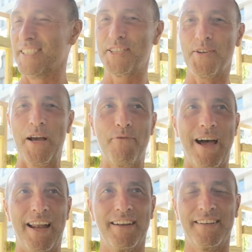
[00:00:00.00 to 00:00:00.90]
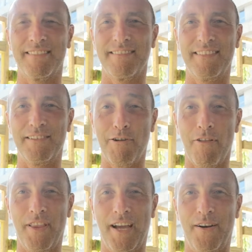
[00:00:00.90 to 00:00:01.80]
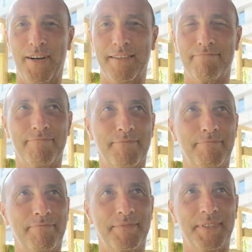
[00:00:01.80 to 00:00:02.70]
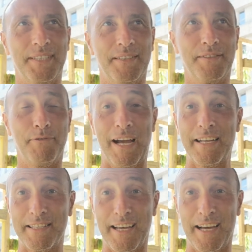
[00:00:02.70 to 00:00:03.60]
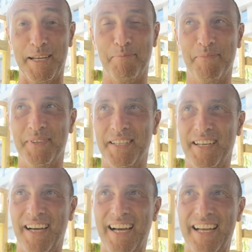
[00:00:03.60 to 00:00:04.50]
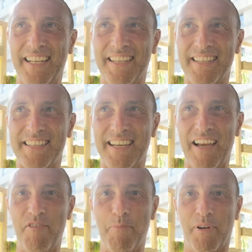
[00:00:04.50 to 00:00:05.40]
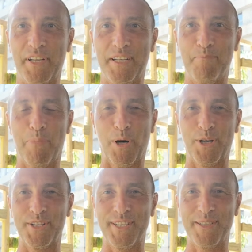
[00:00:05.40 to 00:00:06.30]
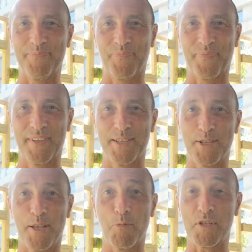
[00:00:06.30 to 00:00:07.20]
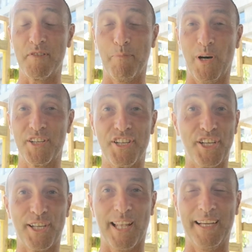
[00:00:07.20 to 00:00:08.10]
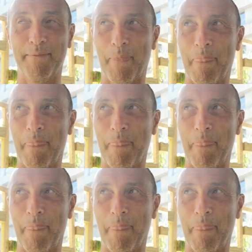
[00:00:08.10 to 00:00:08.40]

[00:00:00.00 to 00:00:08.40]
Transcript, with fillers: So I ran and got there at the right time, and uh, everybody had boarded, so they must have boarded early,